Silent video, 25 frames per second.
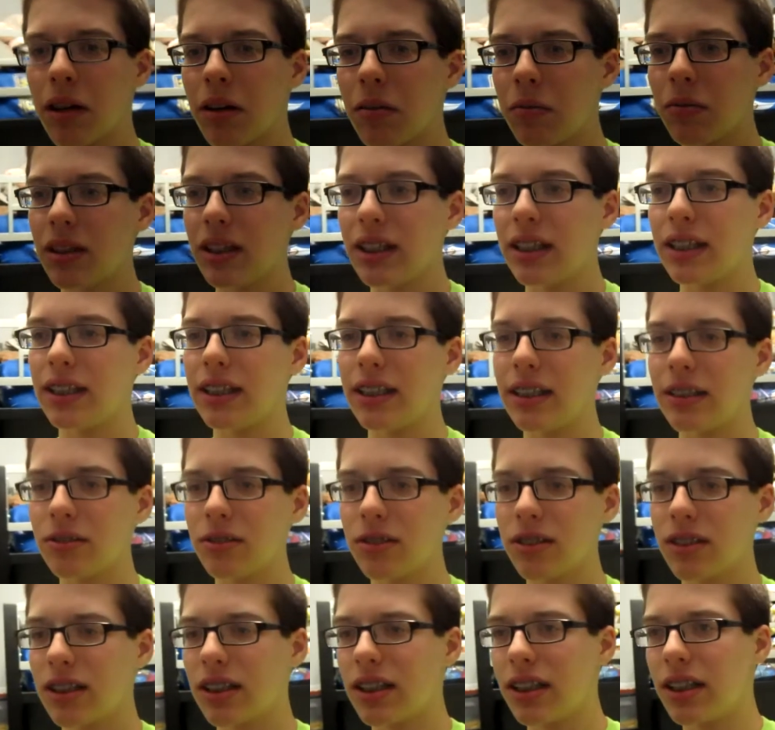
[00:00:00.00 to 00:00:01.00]
not really
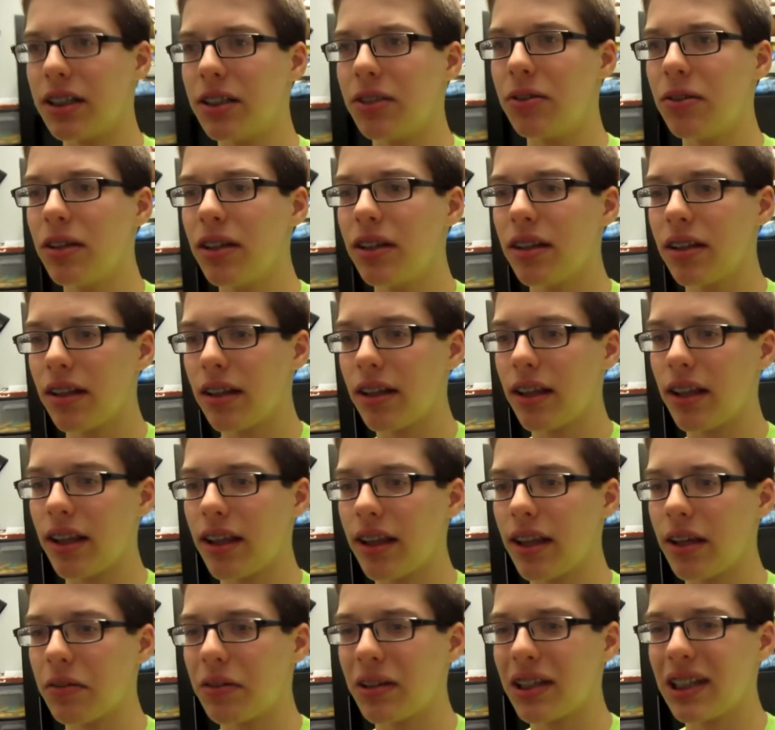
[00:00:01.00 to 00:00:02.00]
interested in doing
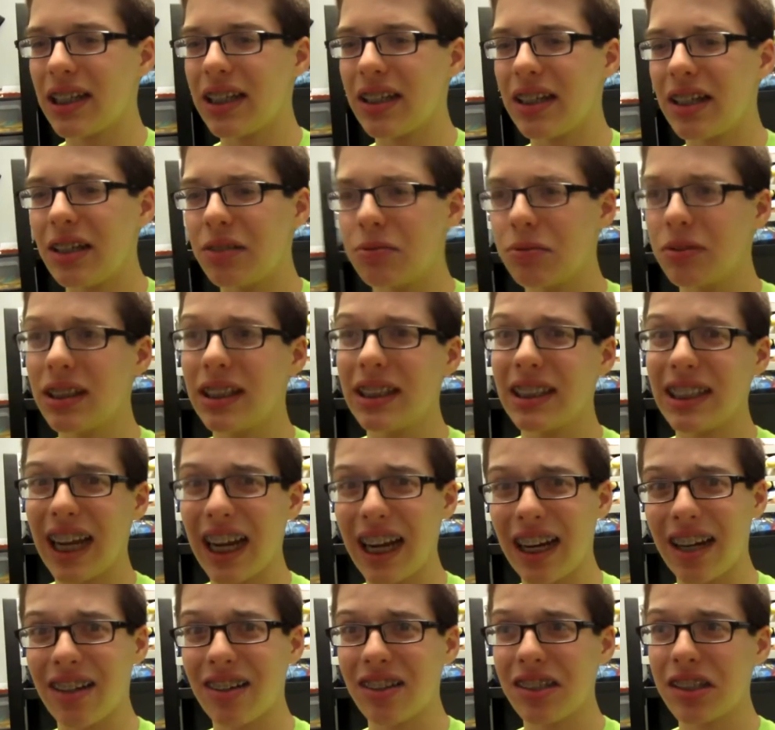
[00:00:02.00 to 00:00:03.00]
anything right now. I'm really
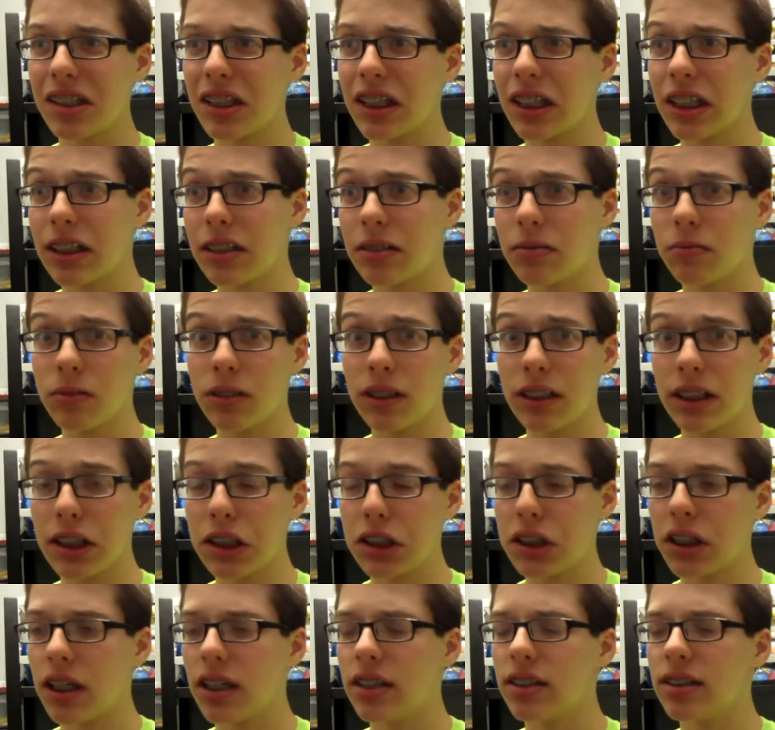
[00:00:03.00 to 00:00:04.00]
tired, like really
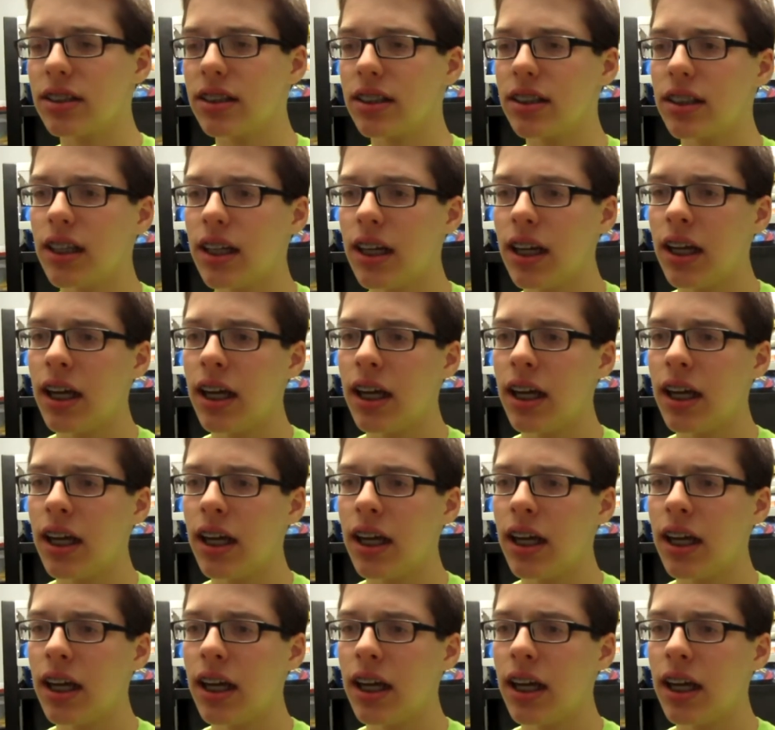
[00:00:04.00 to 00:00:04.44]
exhausted.